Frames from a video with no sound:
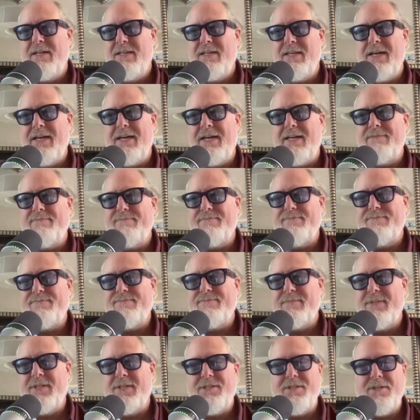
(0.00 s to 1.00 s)
Yeah,
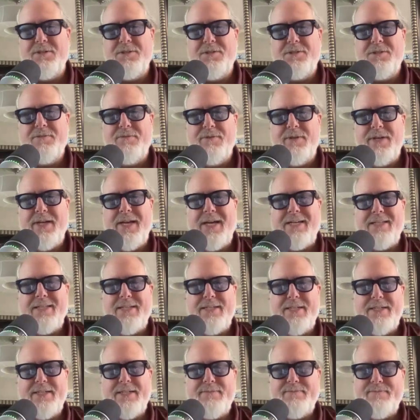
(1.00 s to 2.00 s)
a dose of
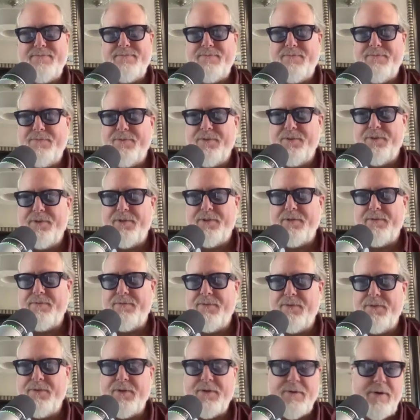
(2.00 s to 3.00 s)
reality for
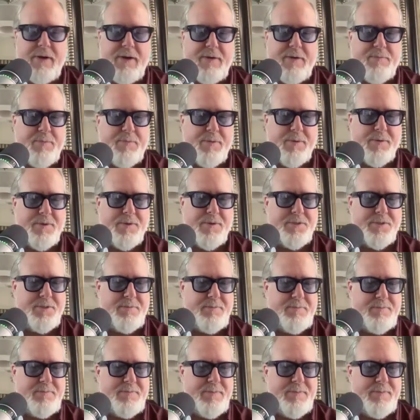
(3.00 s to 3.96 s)
the craft brewers.